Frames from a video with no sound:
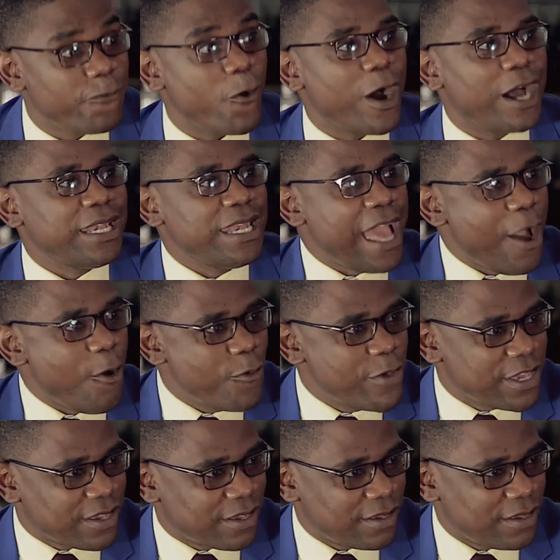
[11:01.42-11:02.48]
for
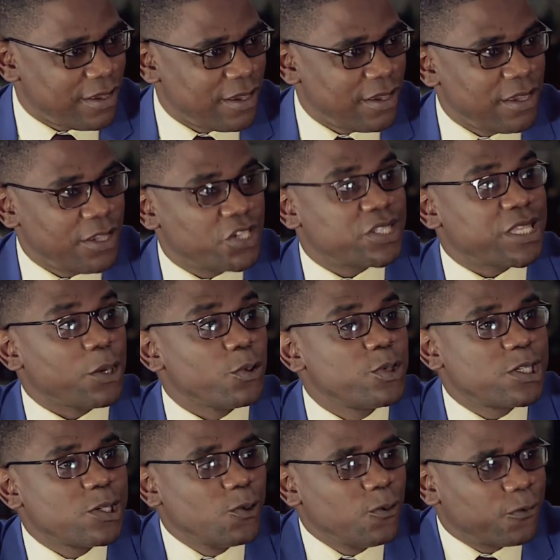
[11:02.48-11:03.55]
allowing Chitalu
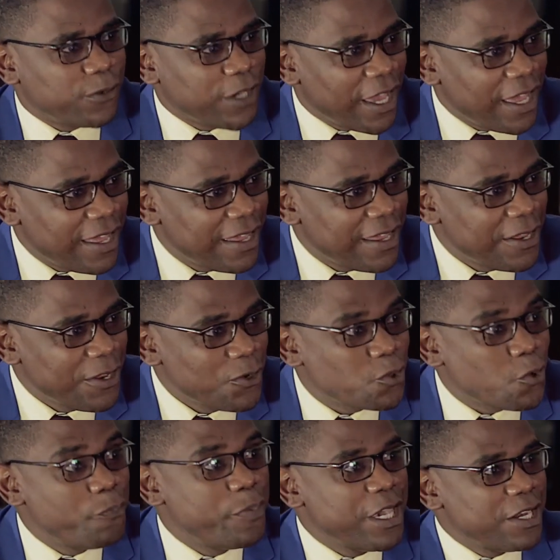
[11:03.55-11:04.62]
Chilufya
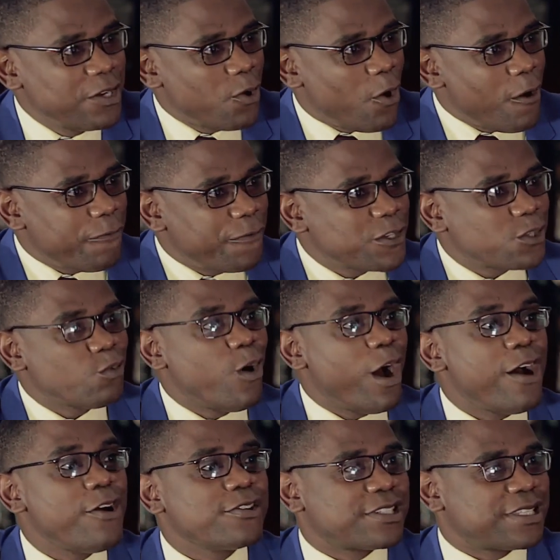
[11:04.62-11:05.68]
to be in office
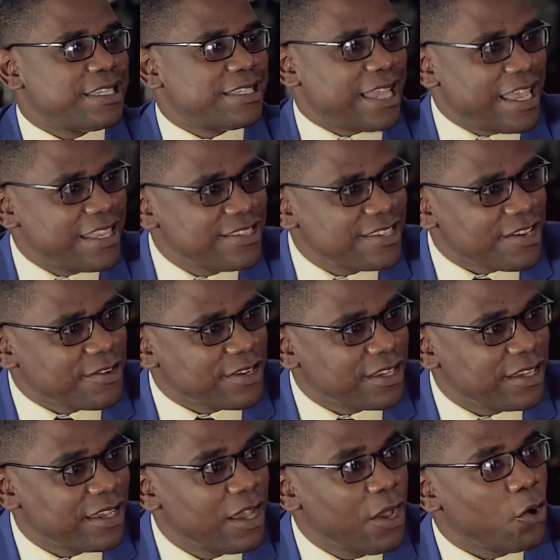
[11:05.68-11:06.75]
whilst he's
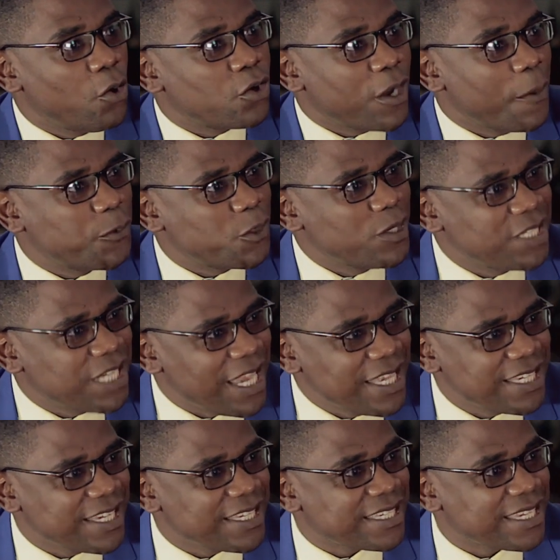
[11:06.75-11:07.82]
answering corruption
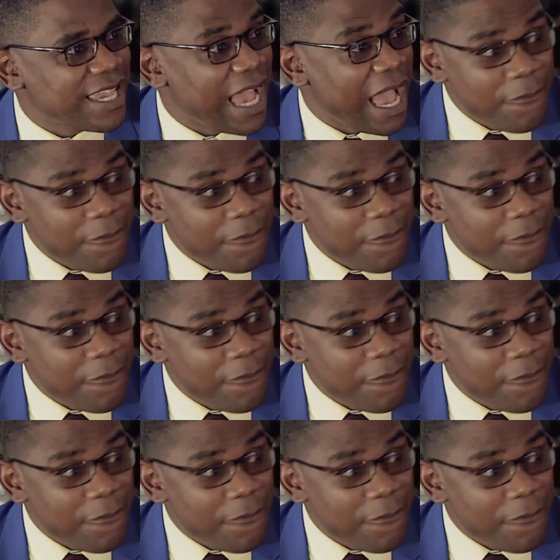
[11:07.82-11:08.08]
charges.